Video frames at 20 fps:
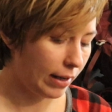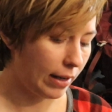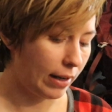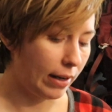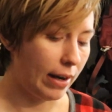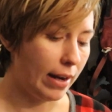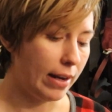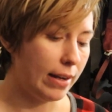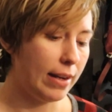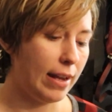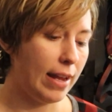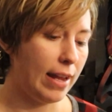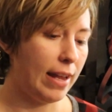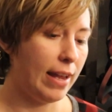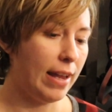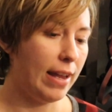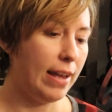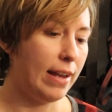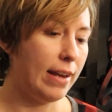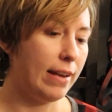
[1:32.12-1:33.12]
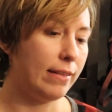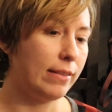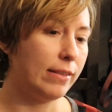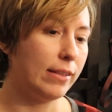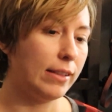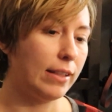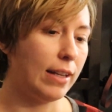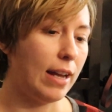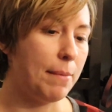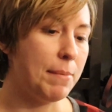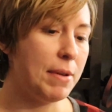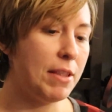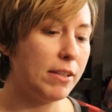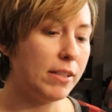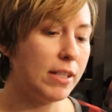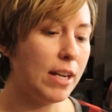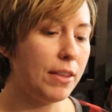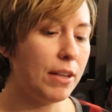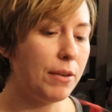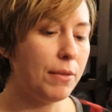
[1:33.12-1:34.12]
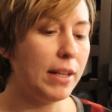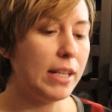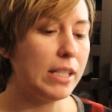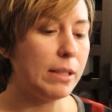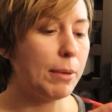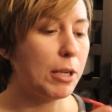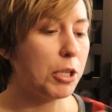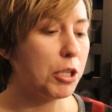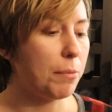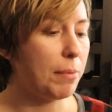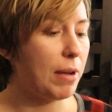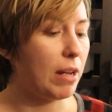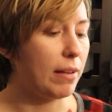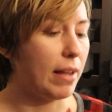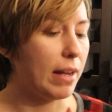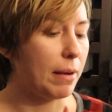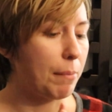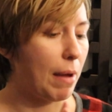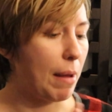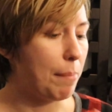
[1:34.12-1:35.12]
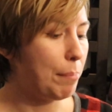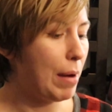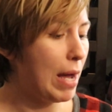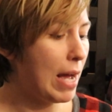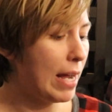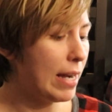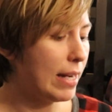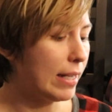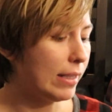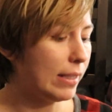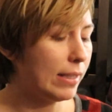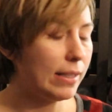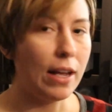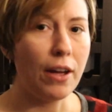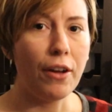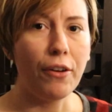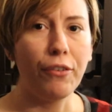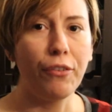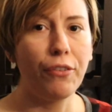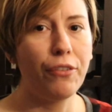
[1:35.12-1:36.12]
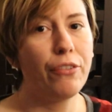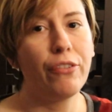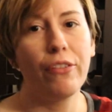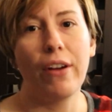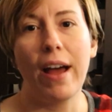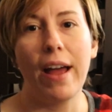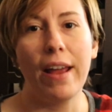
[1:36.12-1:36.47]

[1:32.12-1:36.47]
Alright, and I mean, there's nothing really special about like my pot itself.